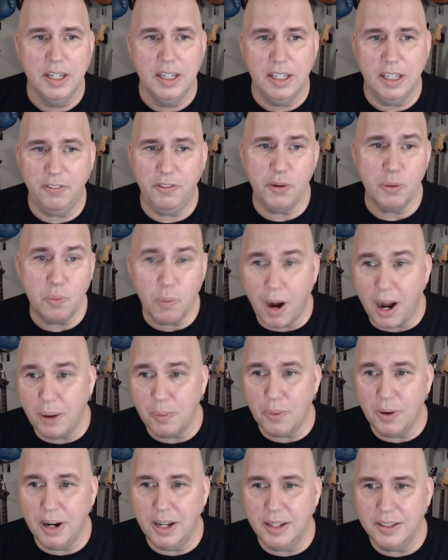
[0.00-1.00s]
If you want
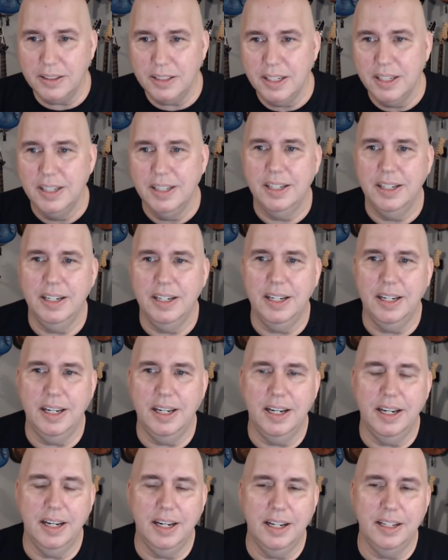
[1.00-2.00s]
one
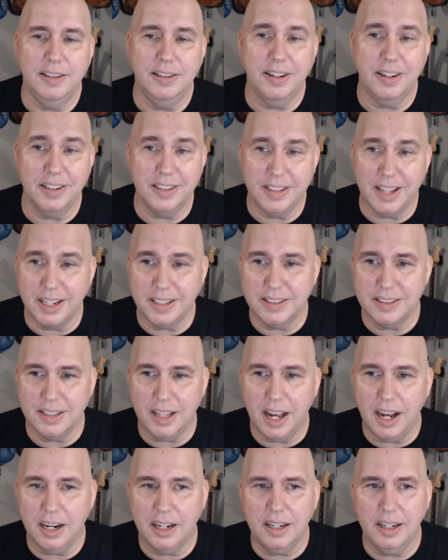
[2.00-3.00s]
and they're not in
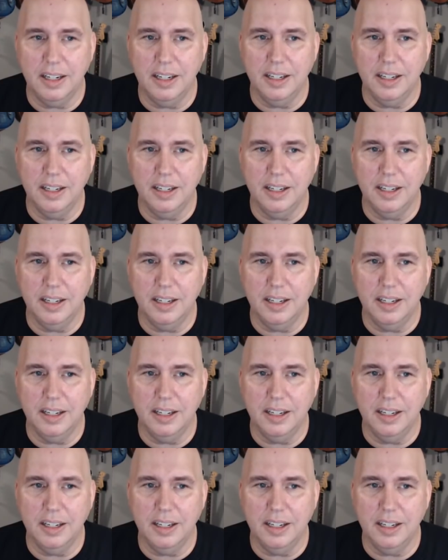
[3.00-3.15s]
stock,